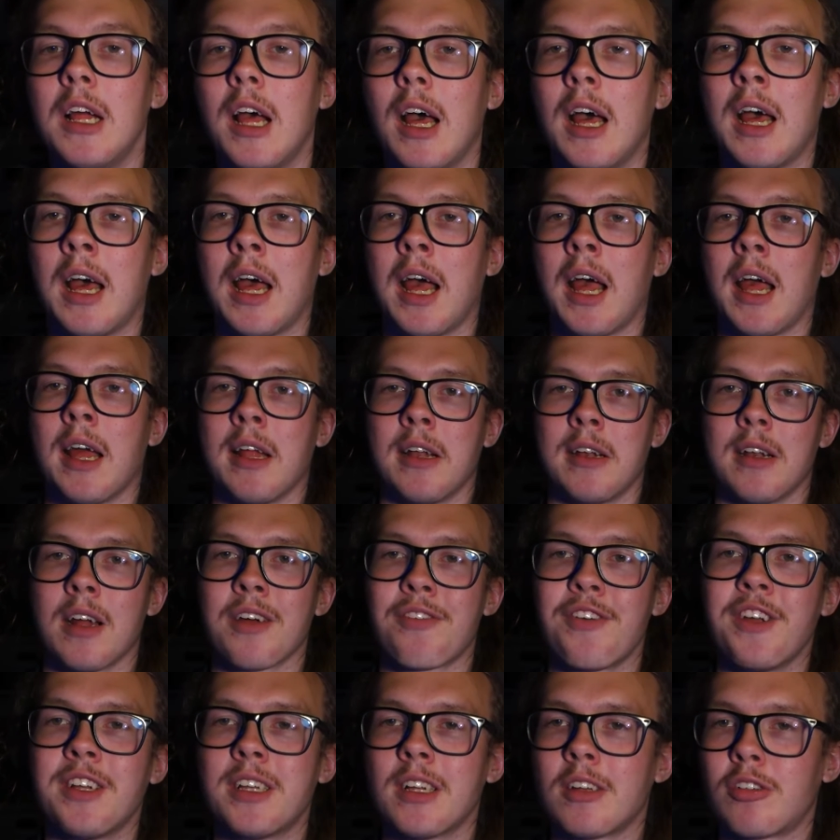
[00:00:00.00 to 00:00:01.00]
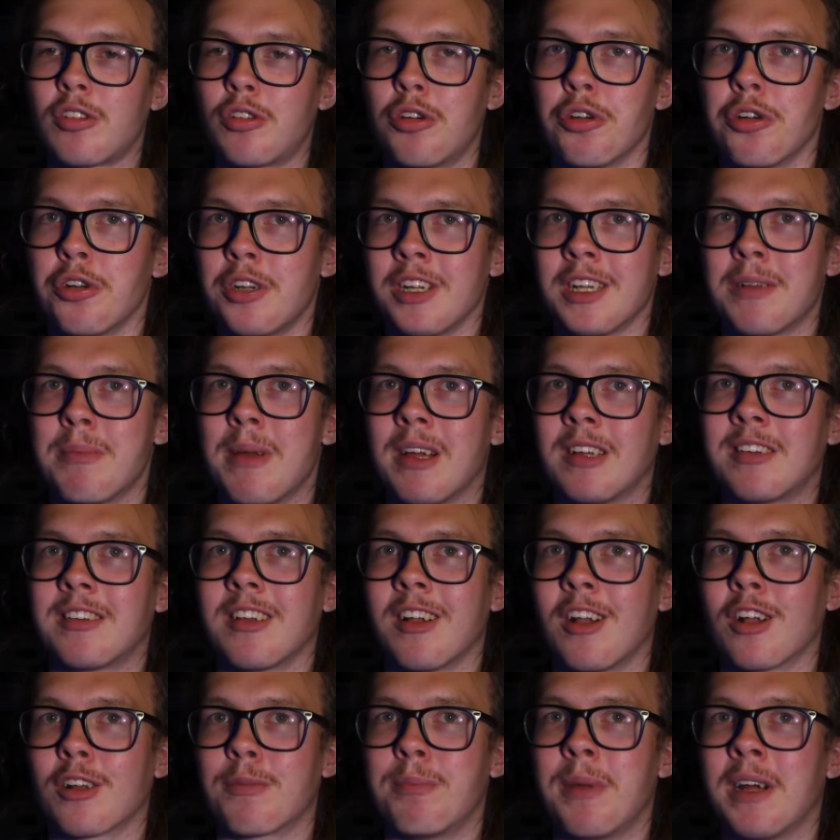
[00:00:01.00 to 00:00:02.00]
And I think that's good. It makes it a
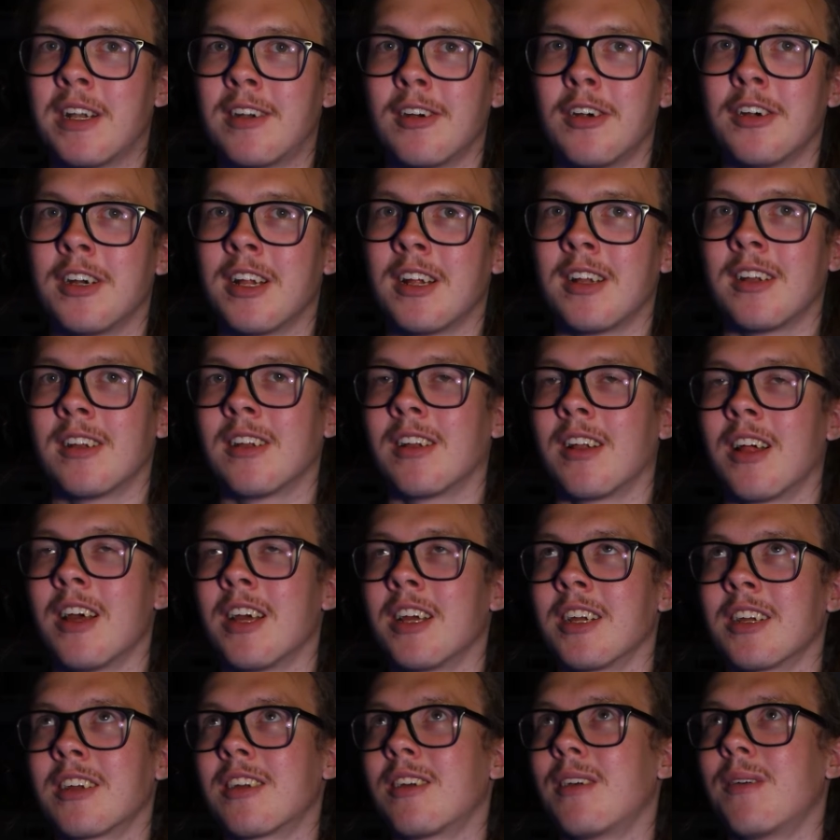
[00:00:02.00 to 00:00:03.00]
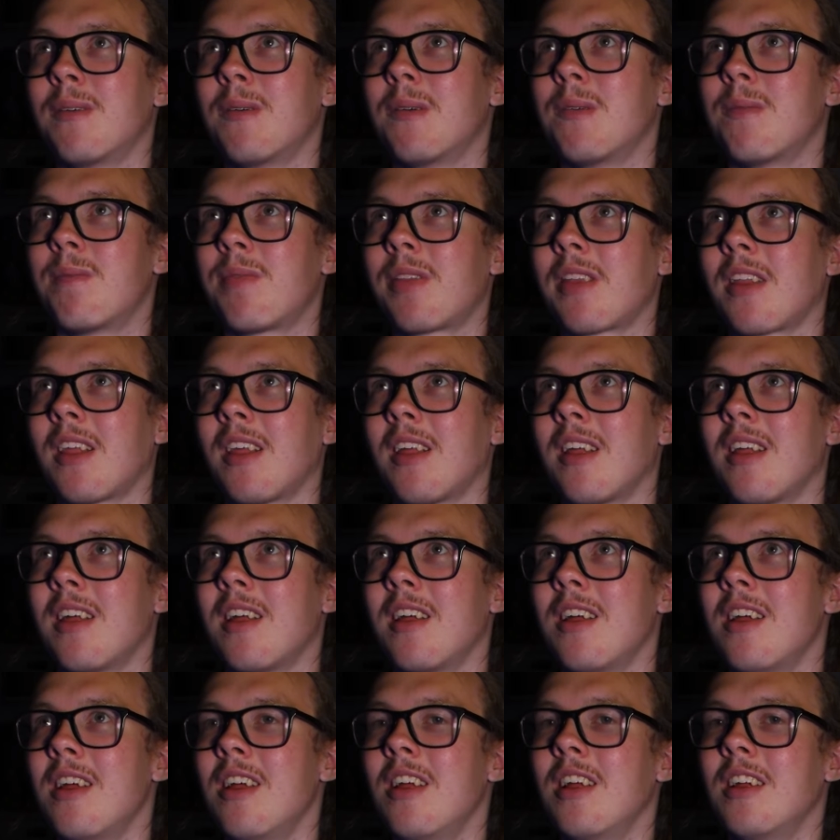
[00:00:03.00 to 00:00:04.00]
lot better than like
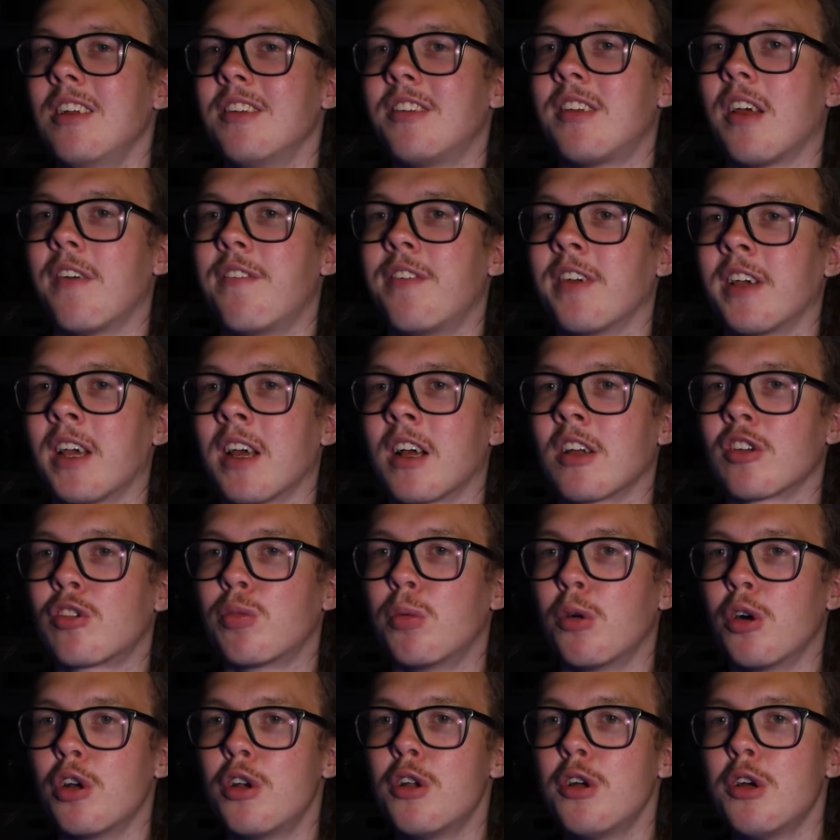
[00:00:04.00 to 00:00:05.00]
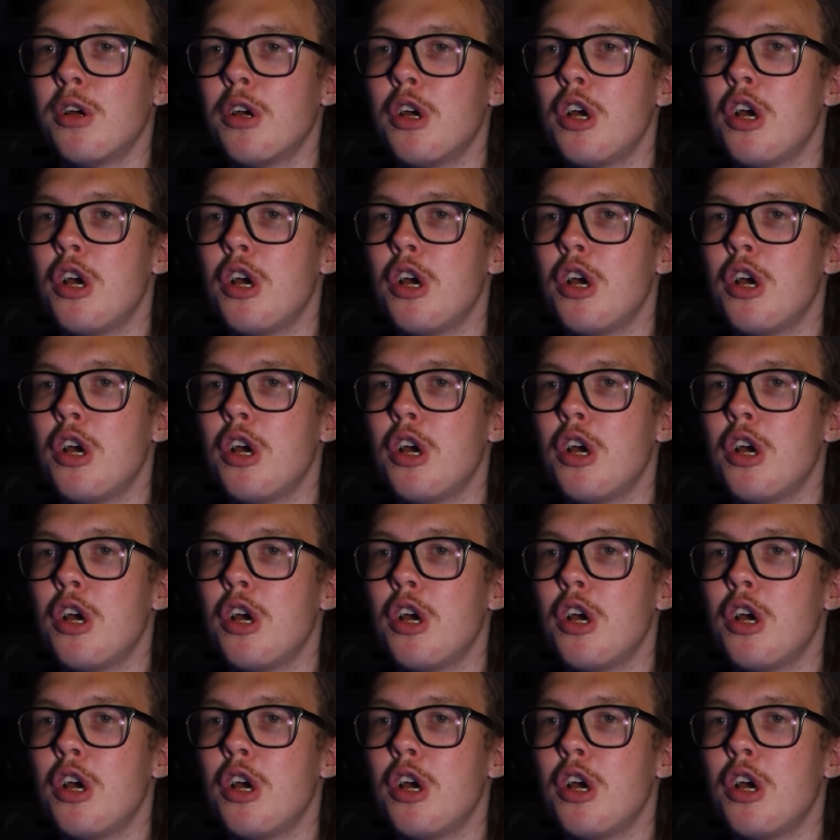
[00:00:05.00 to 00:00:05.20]
something else would.